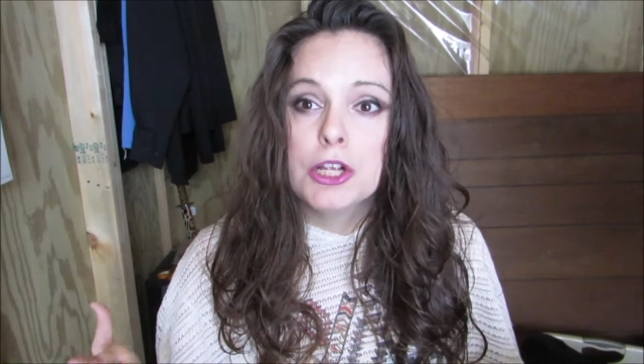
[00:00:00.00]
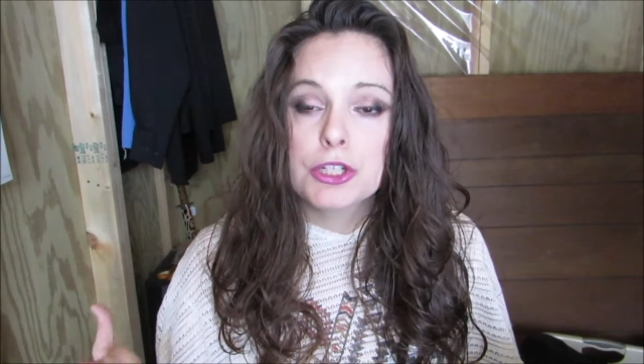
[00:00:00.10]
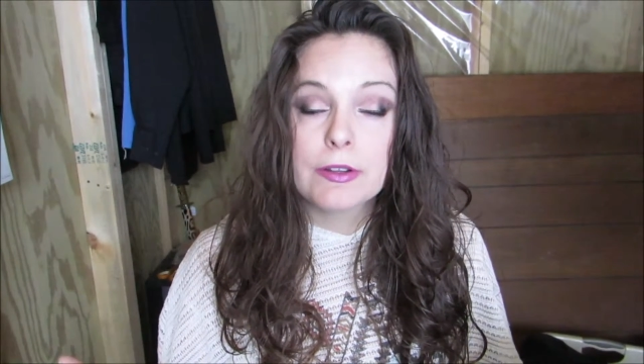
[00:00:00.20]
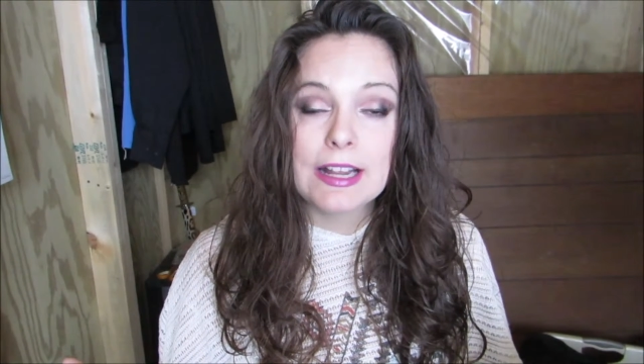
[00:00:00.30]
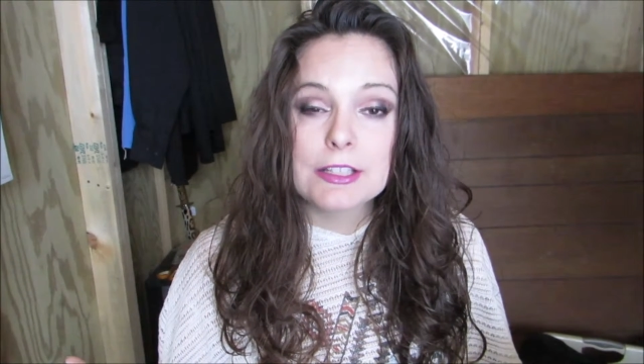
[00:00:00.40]

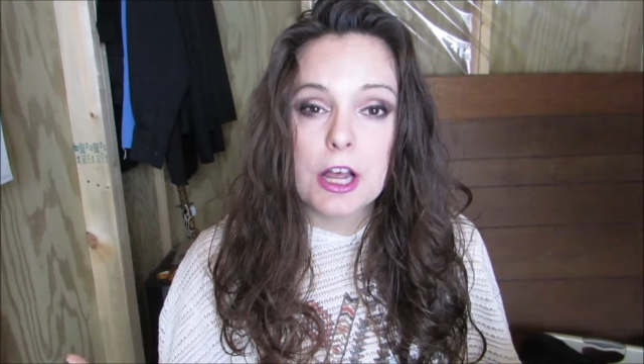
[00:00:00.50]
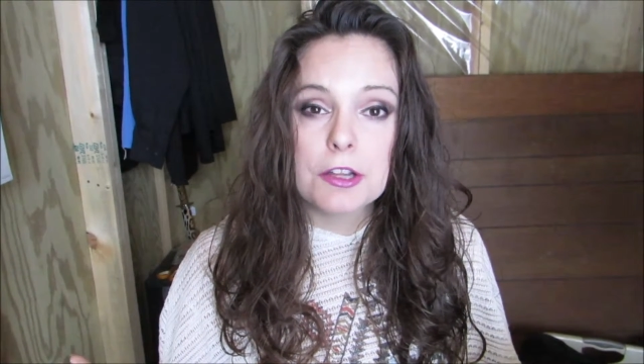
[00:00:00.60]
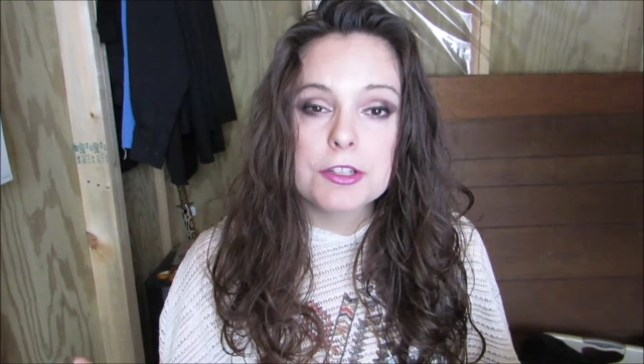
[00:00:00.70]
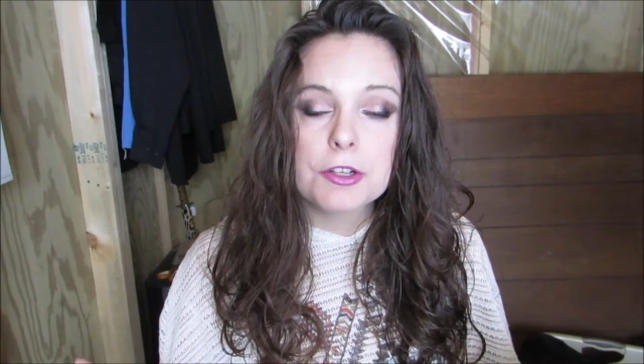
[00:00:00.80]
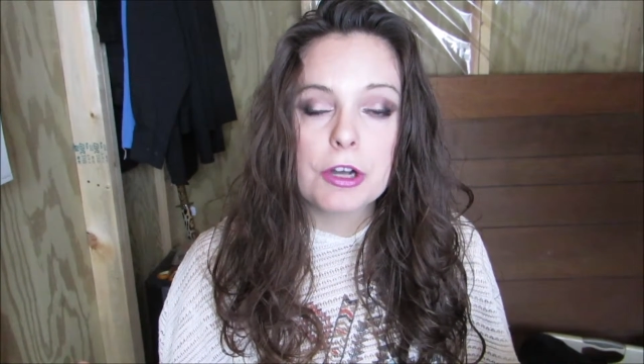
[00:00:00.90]
So that's
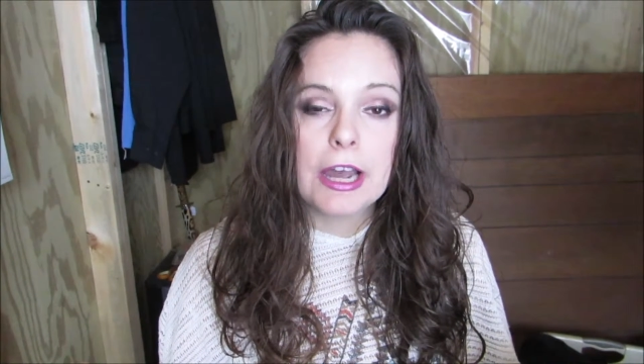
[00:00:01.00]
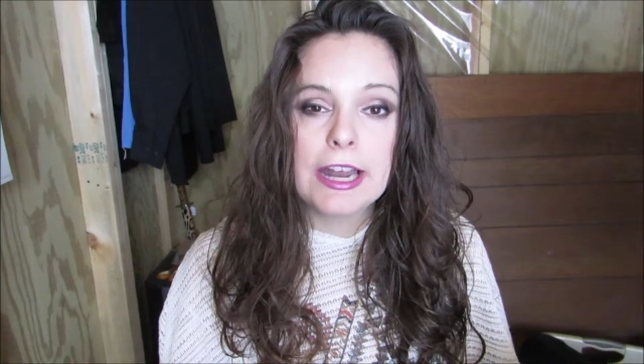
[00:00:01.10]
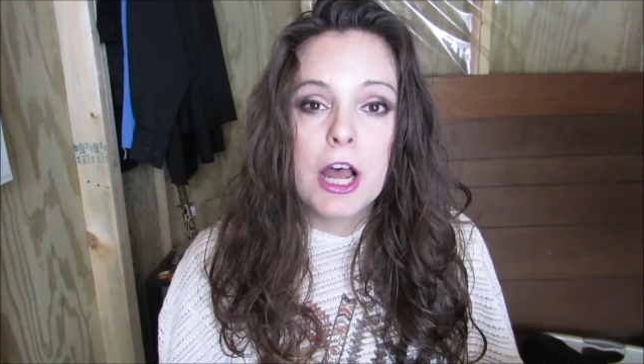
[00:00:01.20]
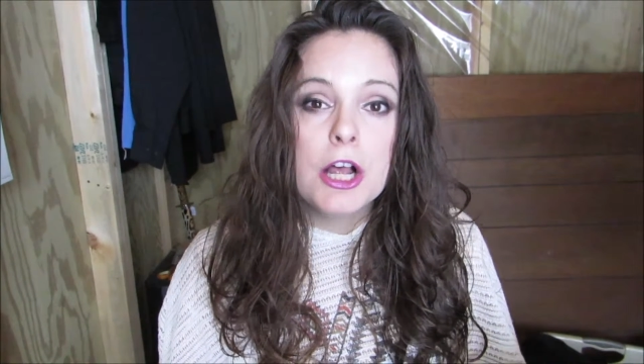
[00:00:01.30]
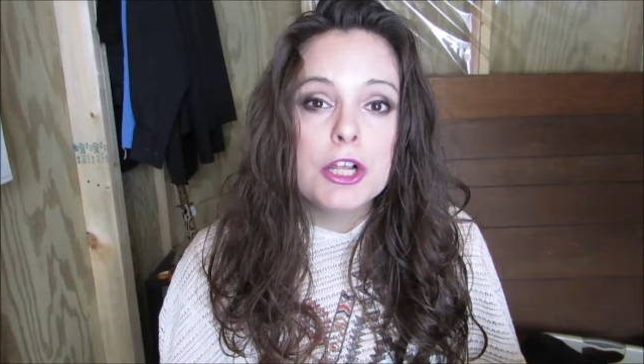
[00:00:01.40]
also
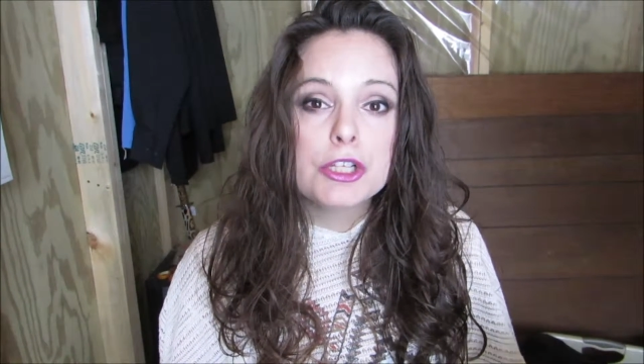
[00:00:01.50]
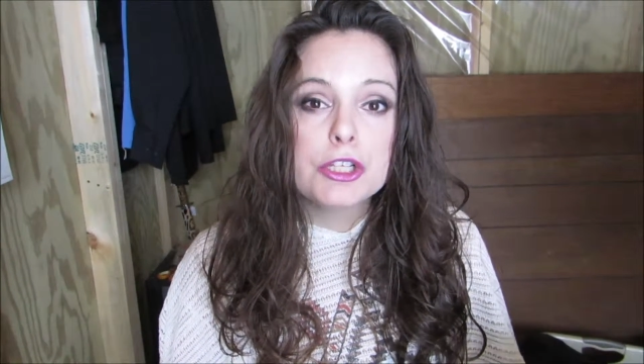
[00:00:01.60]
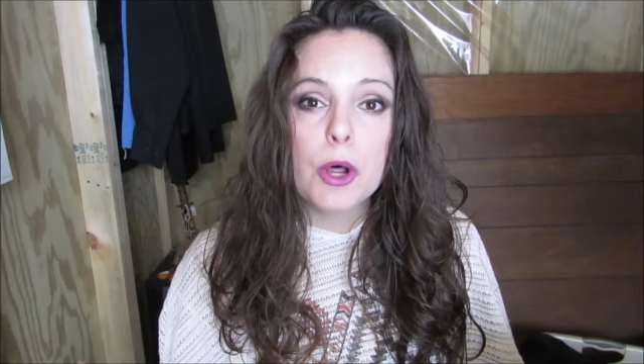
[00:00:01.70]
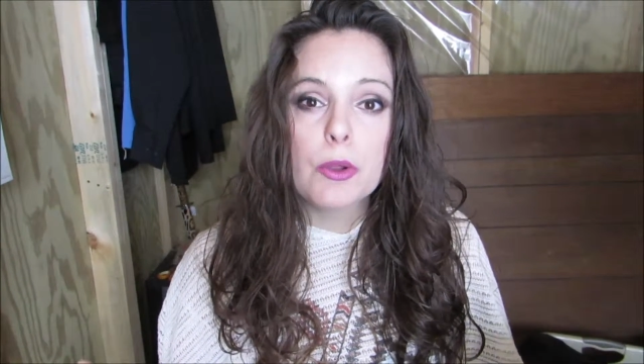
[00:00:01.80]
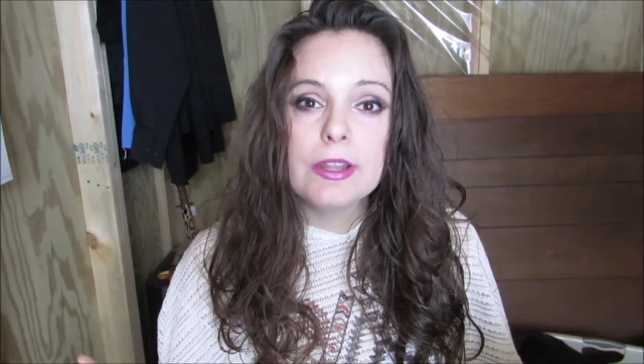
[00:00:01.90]
good.
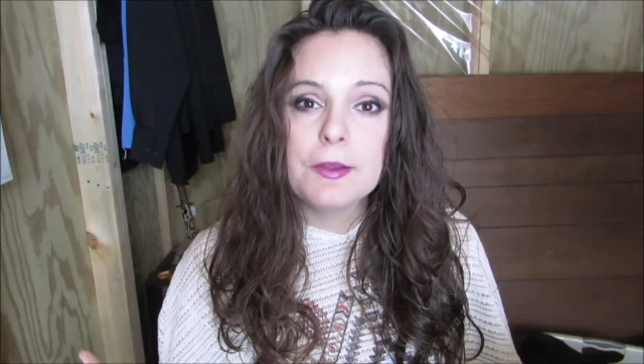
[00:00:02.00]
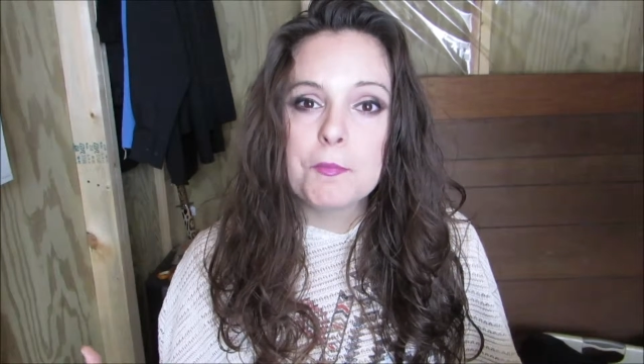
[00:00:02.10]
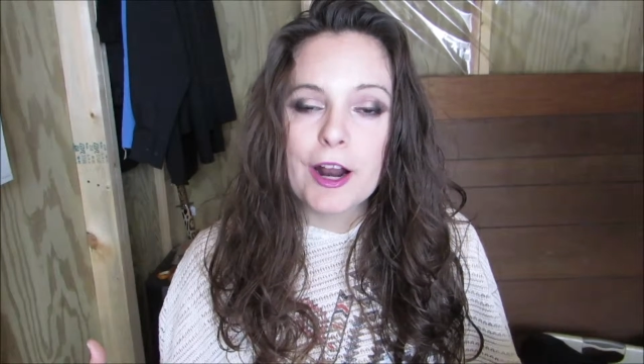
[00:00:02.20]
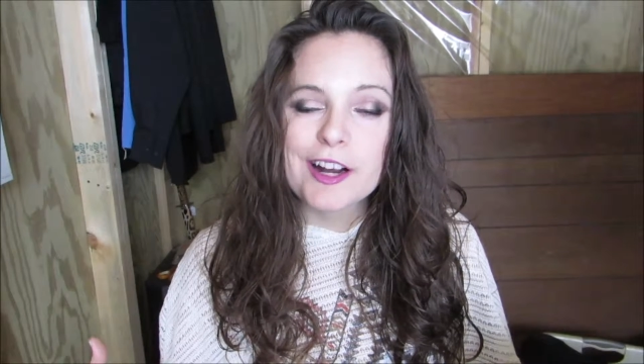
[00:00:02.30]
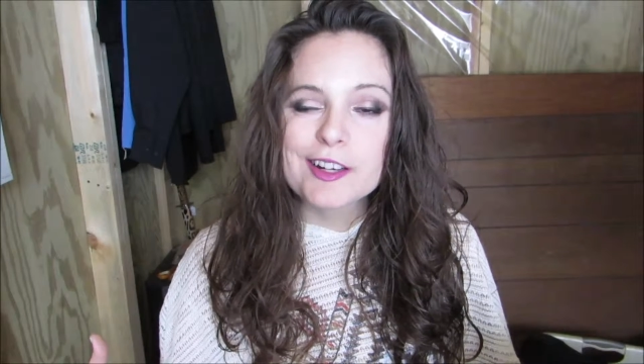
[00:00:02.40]
So the
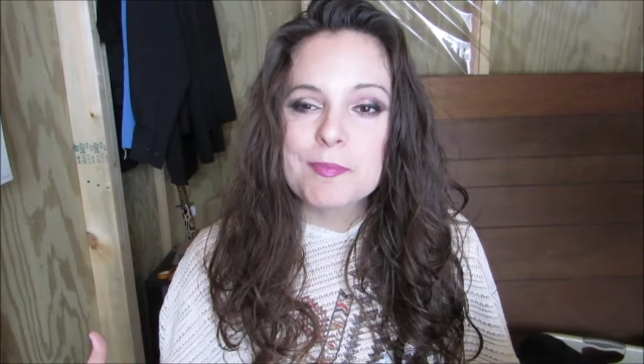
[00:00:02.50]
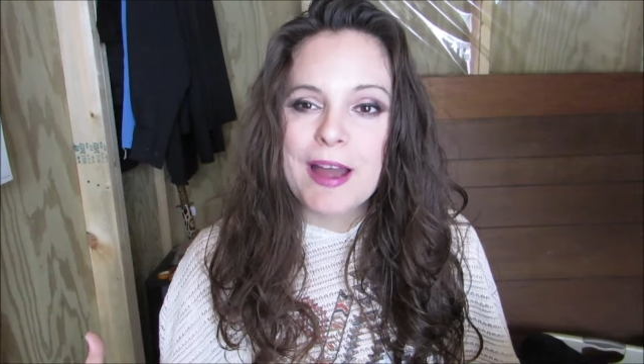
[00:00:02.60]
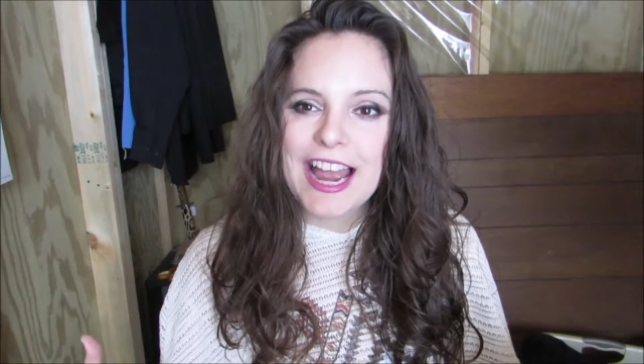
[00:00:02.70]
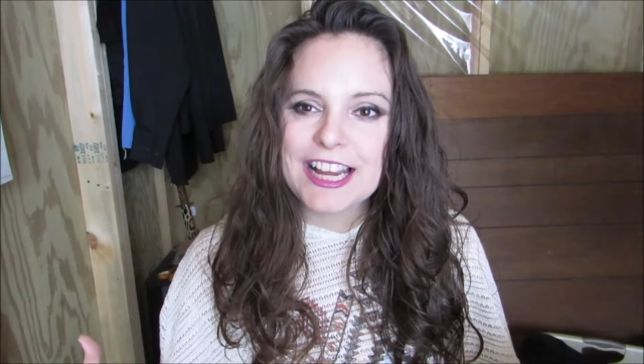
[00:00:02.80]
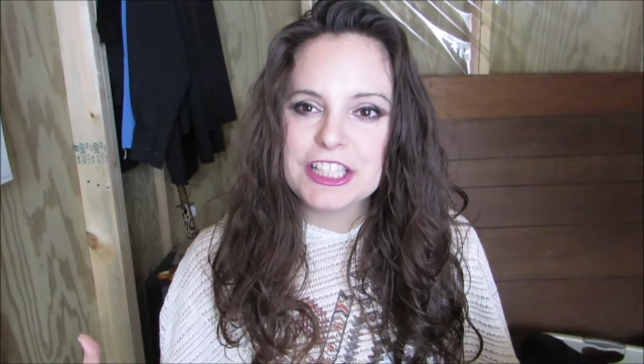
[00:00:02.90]
product
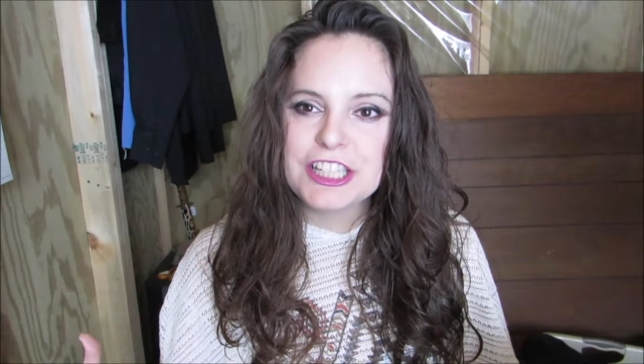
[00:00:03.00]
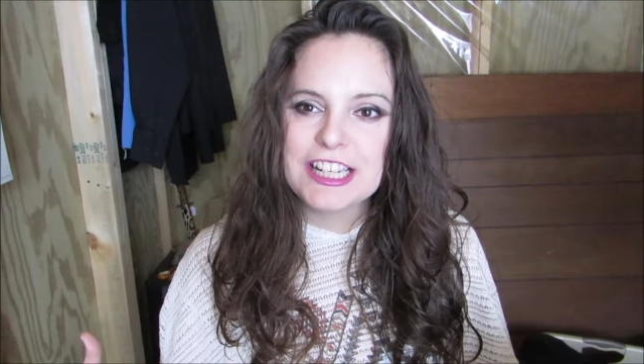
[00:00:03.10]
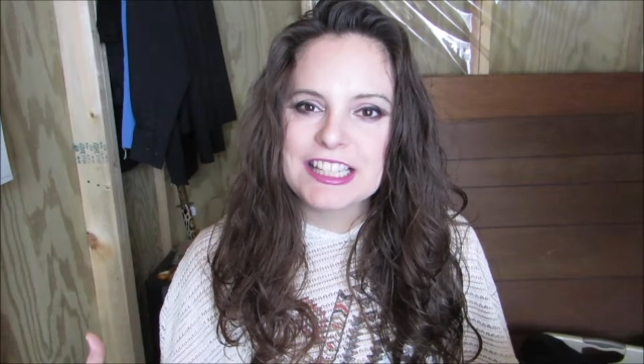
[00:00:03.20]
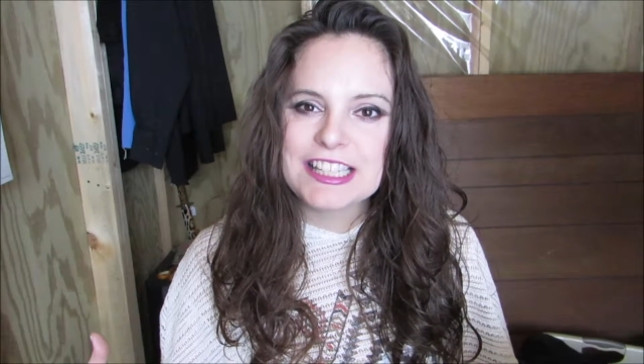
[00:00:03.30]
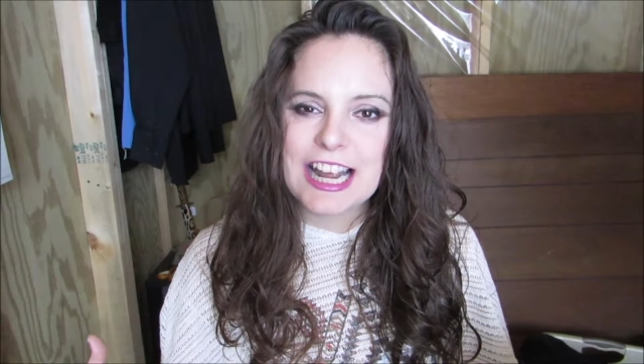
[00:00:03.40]

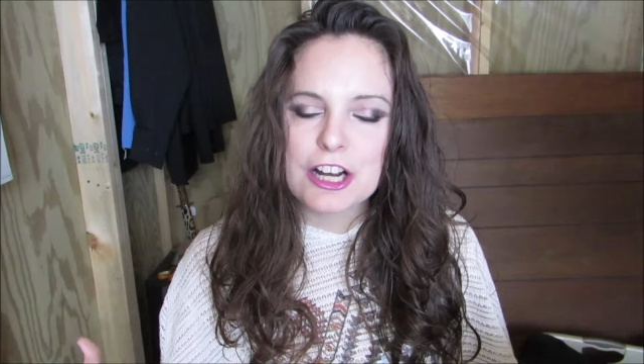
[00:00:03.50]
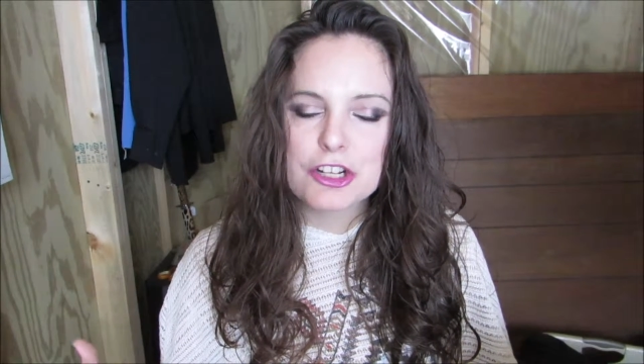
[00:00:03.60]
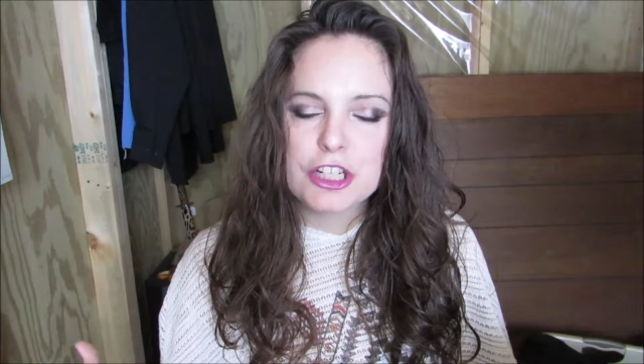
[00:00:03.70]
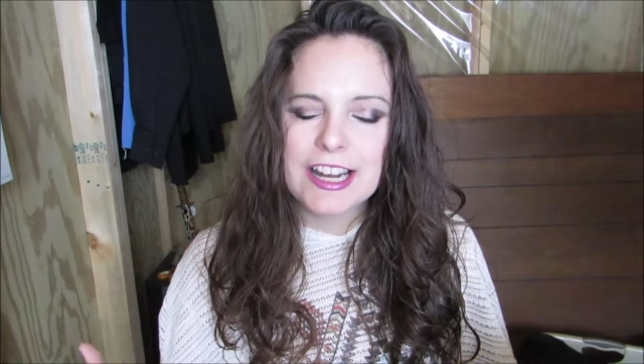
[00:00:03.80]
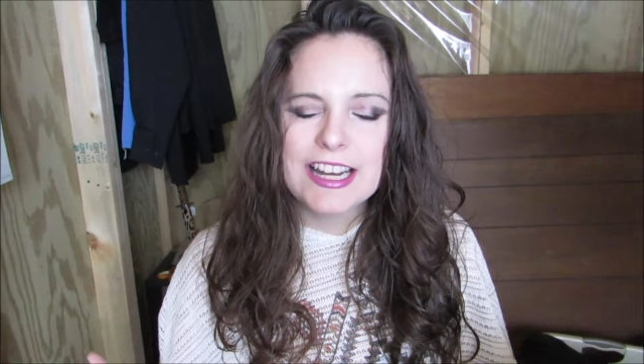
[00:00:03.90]
packaging
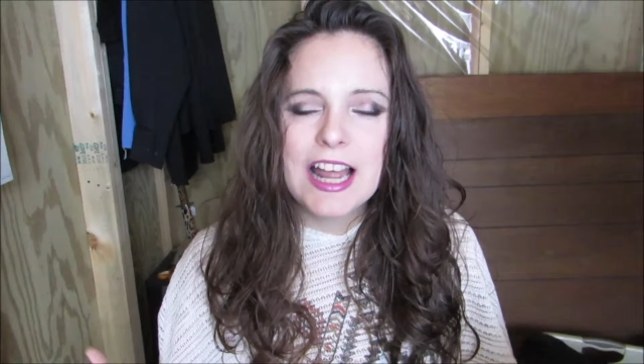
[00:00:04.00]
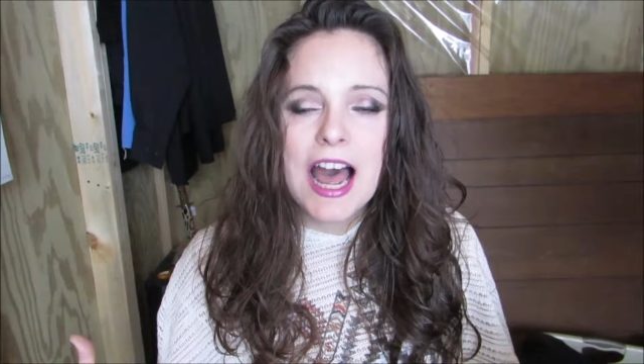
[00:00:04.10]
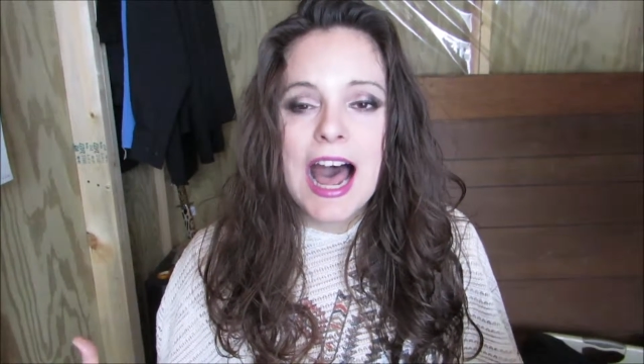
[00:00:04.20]
section,